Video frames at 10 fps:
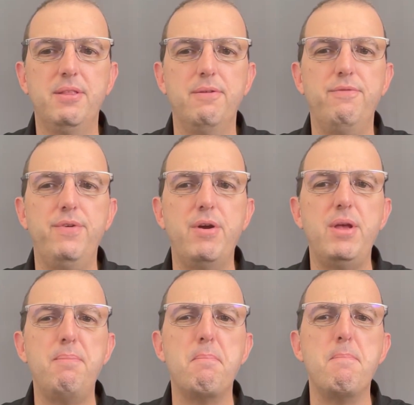The
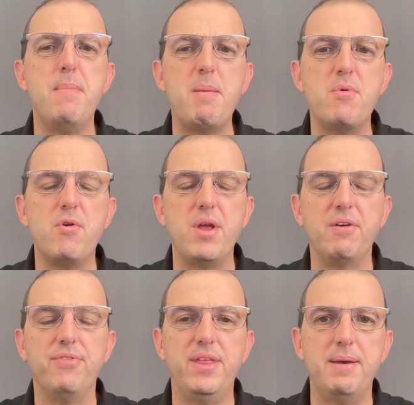very memory
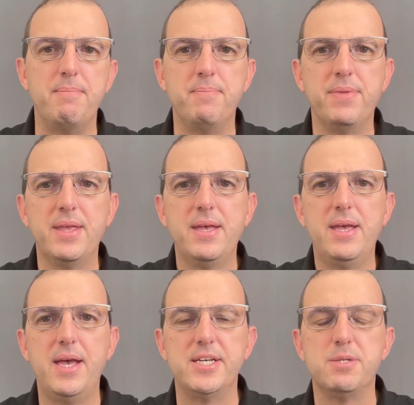of them
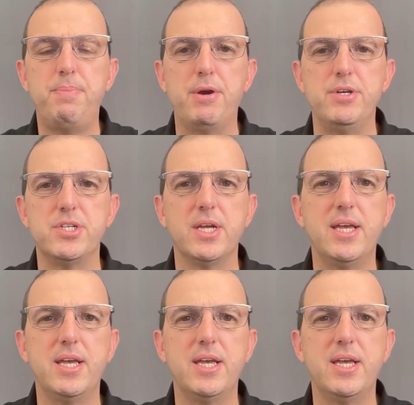has perished.